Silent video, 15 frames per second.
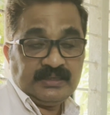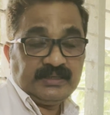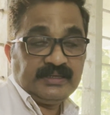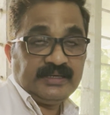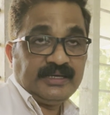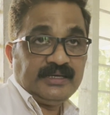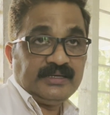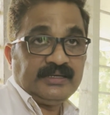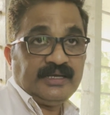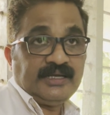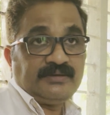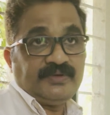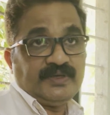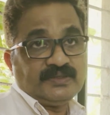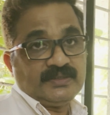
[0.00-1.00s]

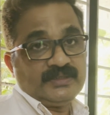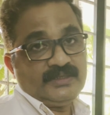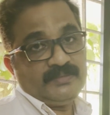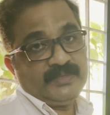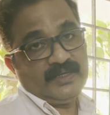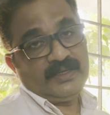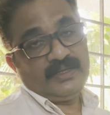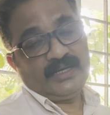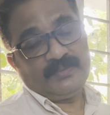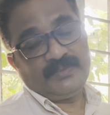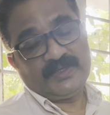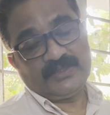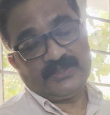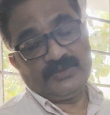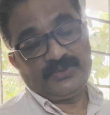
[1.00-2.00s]
airways. It mainly
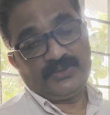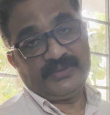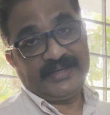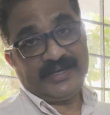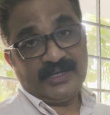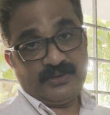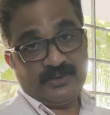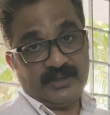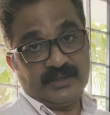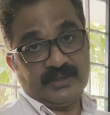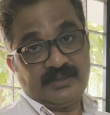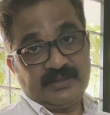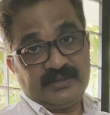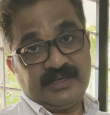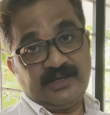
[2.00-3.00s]
happens due to narrowing
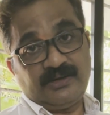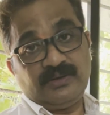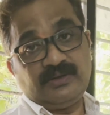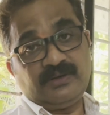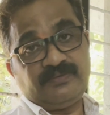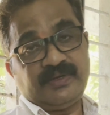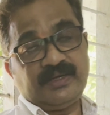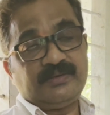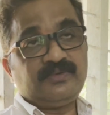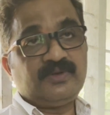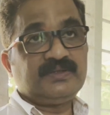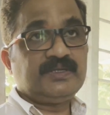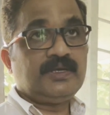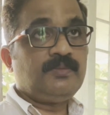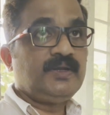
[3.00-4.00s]
of air. For
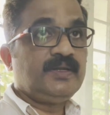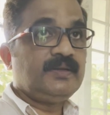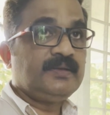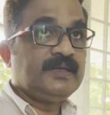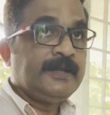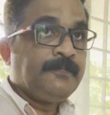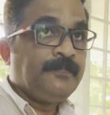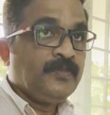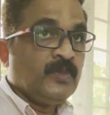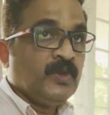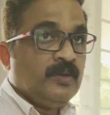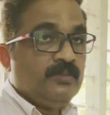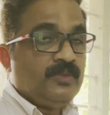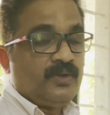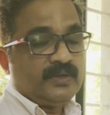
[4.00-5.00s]
example, in
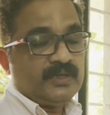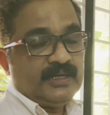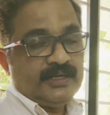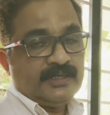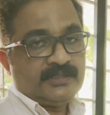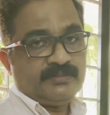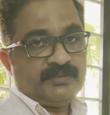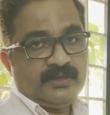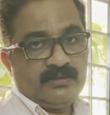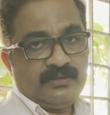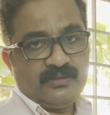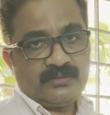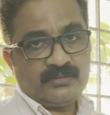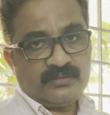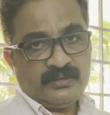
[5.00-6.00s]
bronchial asthma
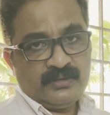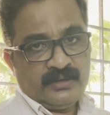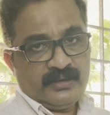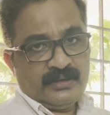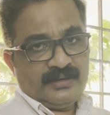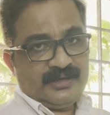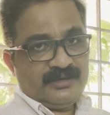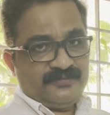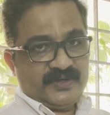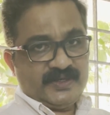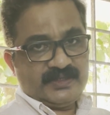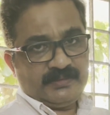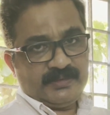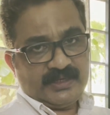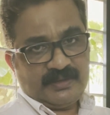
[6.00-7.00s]
or
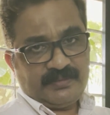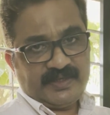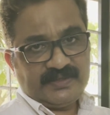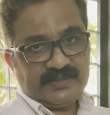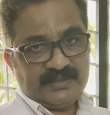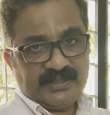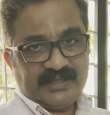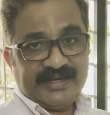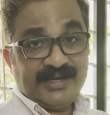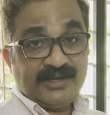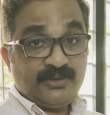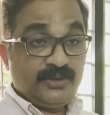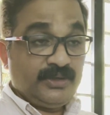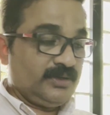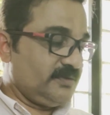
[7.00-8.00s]
emphysema, it happens in the
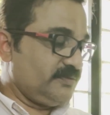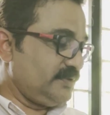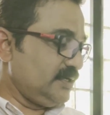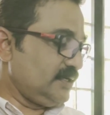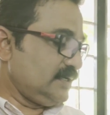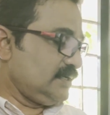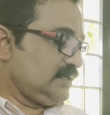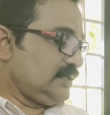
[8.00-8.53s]
narrowing of the